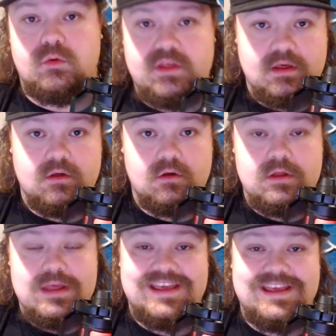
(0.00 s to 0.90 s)
kill
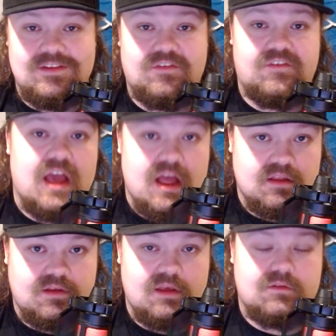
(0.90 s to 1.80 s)
his
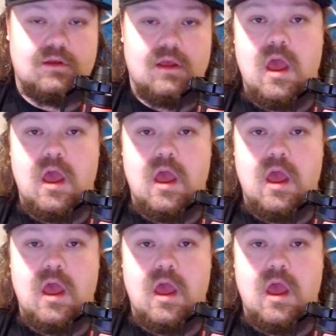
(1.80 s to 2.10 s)
fiance's